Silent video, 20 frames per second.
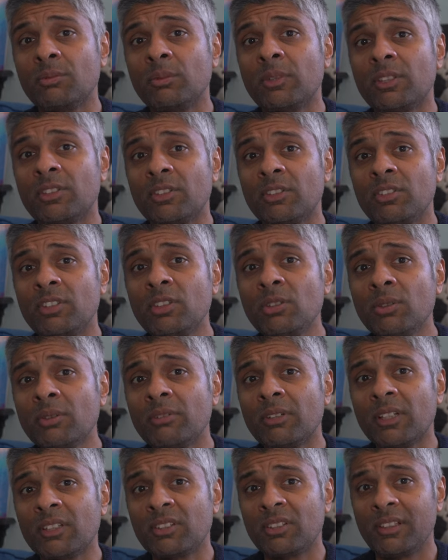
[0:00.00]
which has
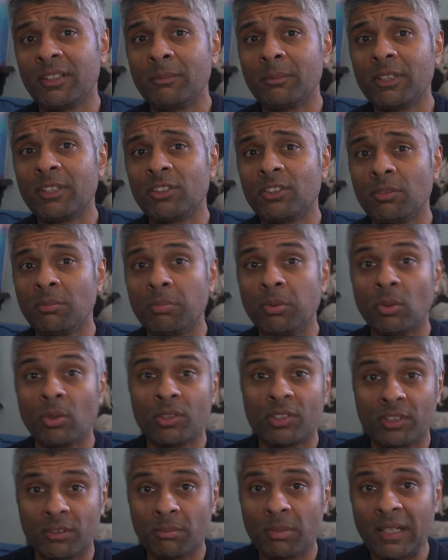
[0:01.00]
universally been
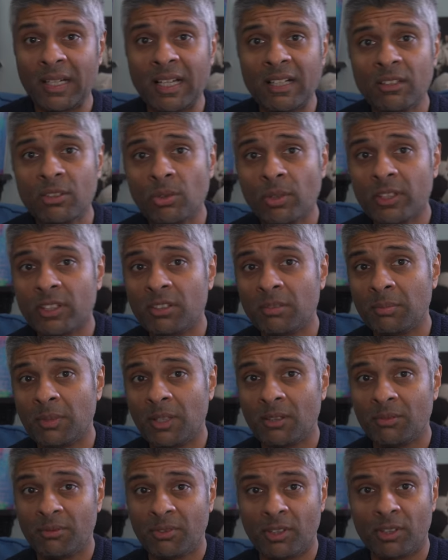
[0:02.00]
supported by Android
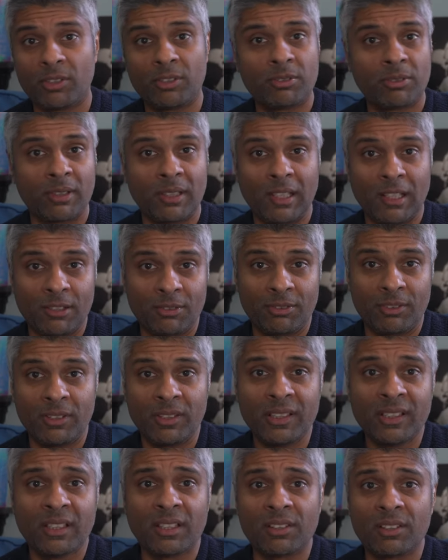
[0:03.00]
smartphones for the last few
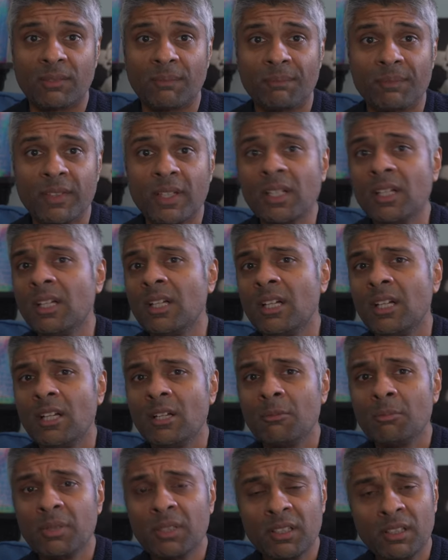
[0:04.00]
years.
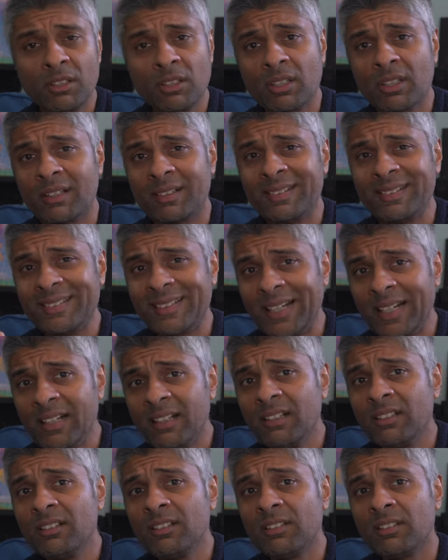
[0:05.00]
But look, I
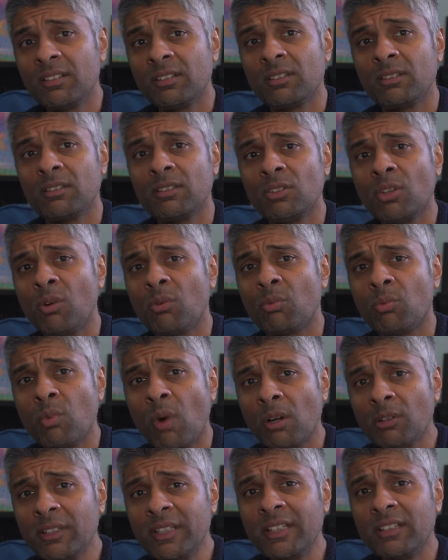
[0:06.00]
tend to not
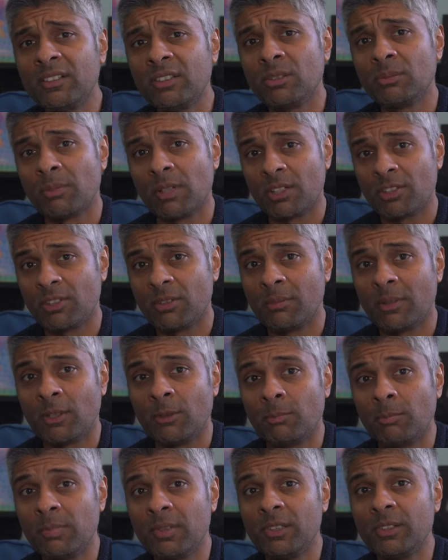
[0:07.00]
worry too much
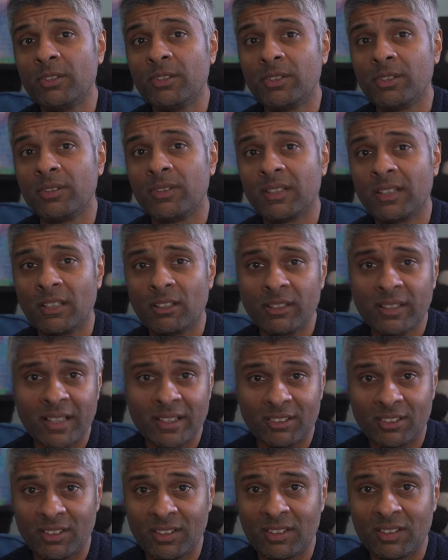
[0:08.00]
about Bluetooth
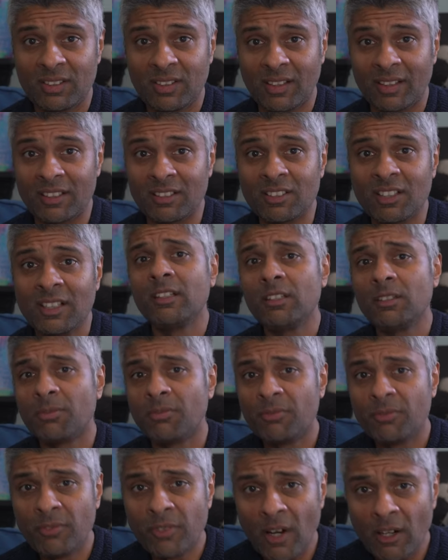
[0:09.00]
codecs these days. It's
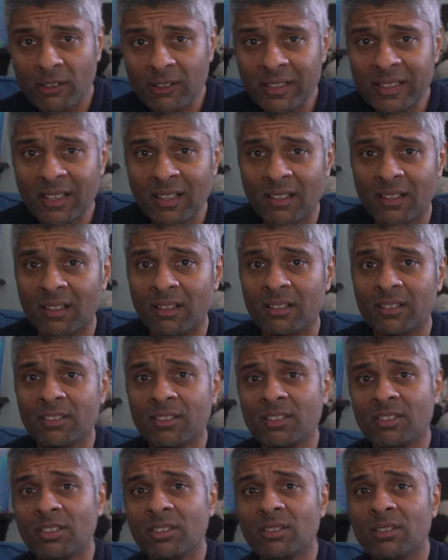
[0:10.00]
very
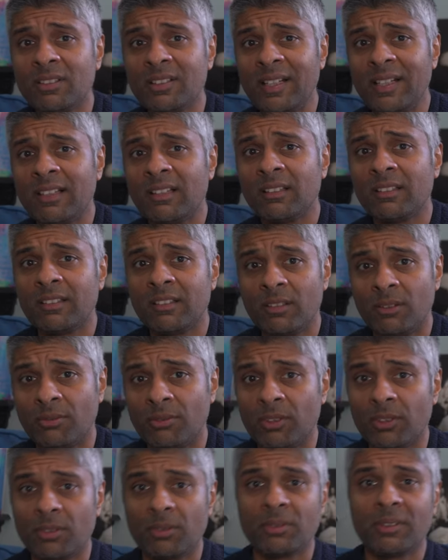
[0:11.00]
hard to tell the
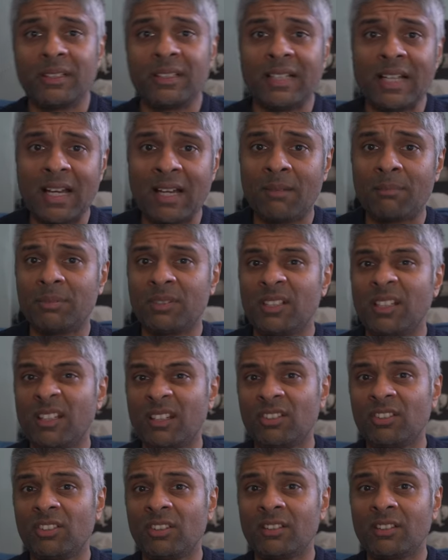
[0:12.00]
difference between
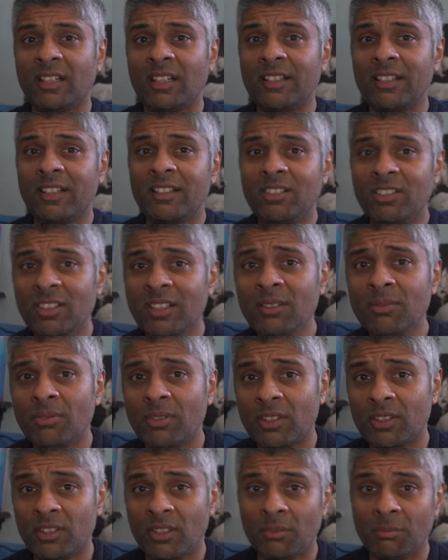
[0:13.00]
aptX and AAC,
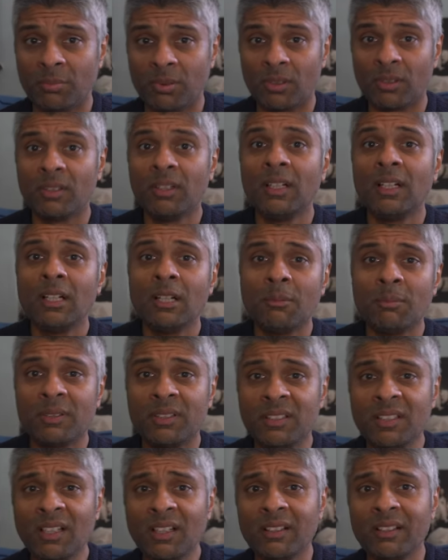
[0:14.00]
for example,
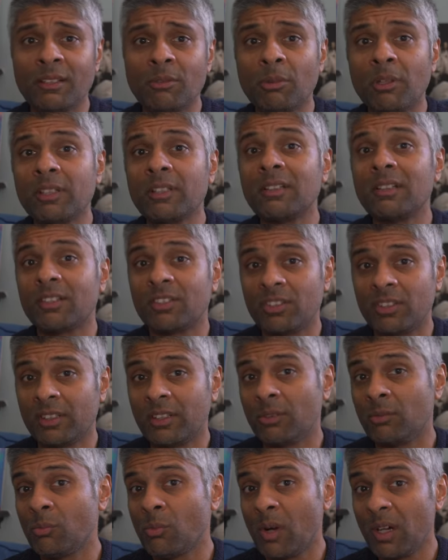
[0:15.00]
particularly when you're
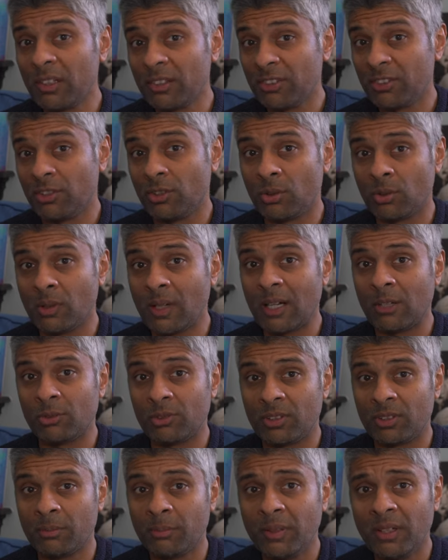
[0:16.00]
listening whilst you're
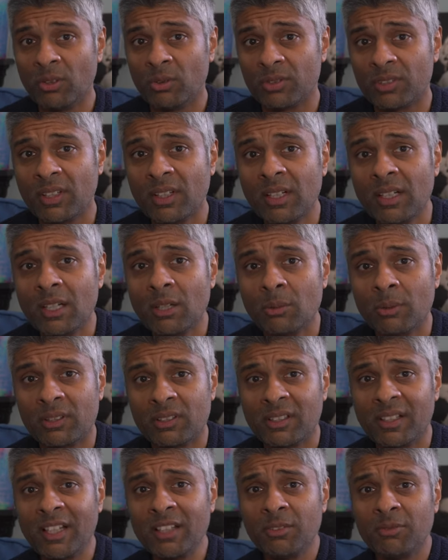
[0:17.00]
out and about,
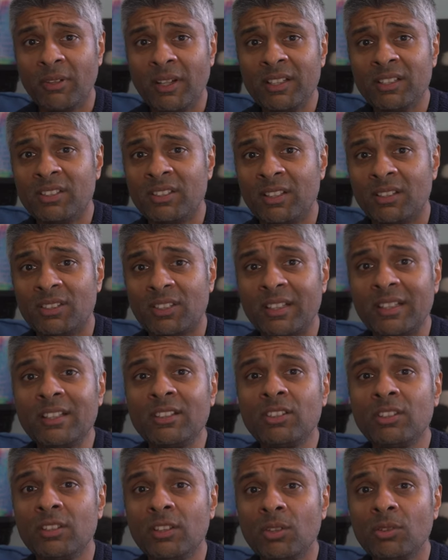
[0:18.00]
which, let's face it,
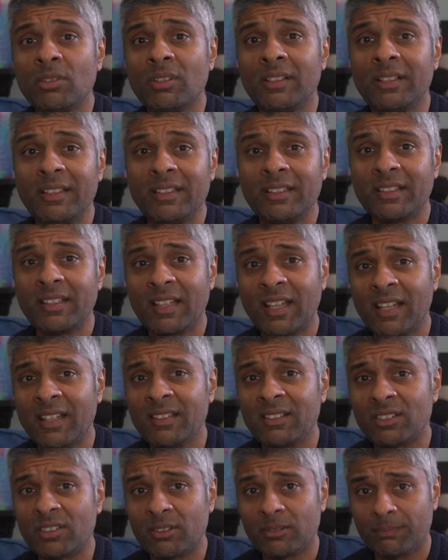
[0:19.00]
is usually the
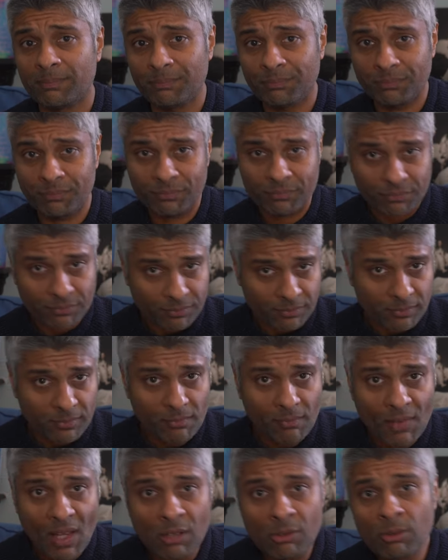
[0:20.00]
case.
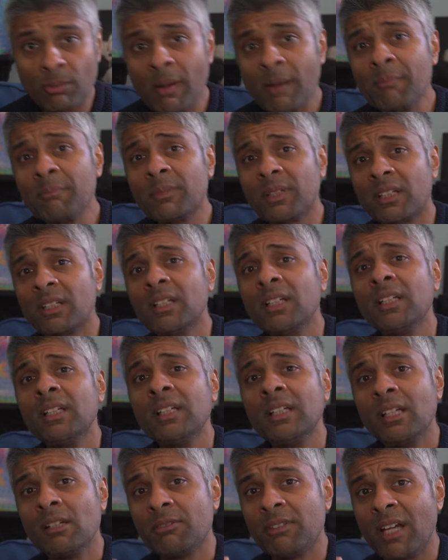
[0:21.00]
Remember,
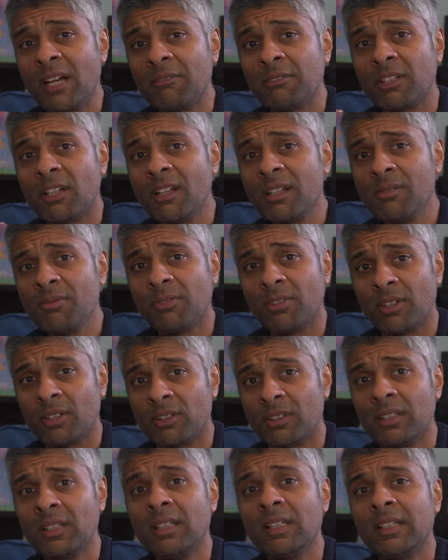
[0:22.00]
if you have an
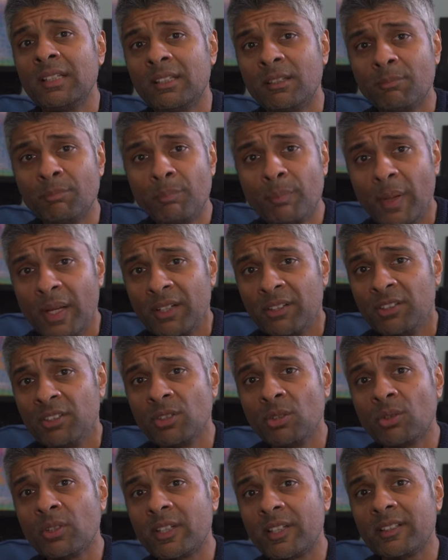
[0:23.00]
iPhone, the best
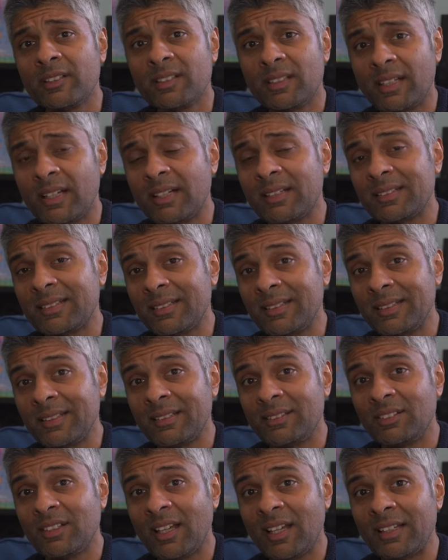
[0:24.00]
you're going to get
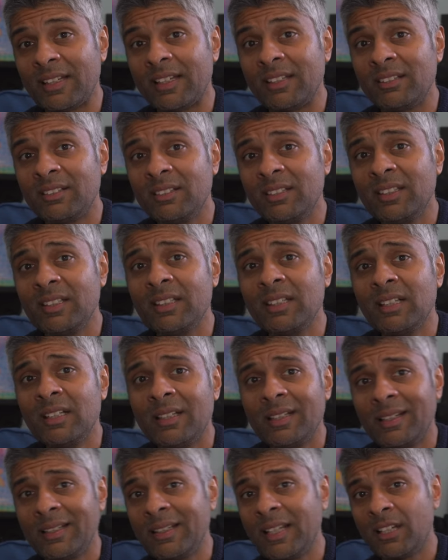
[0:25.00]
is AAC,
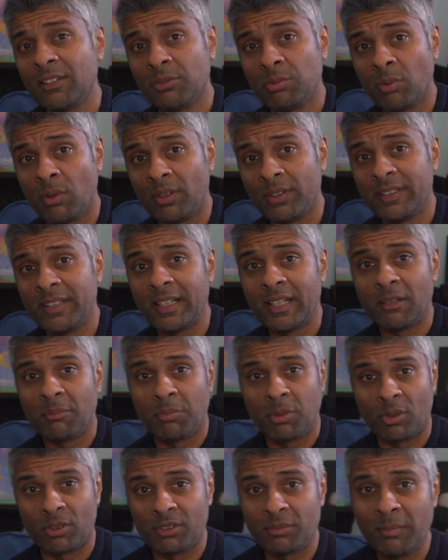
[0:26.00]
and that's what the
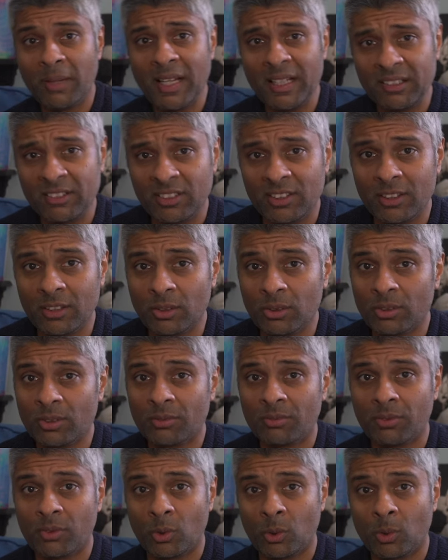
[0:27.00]
AirPods Max use
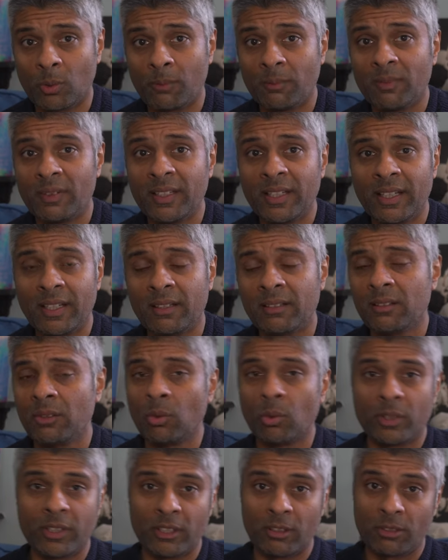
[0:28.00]
for their
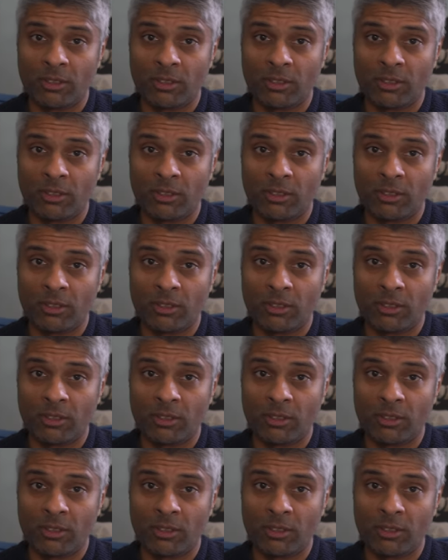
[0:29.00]
audio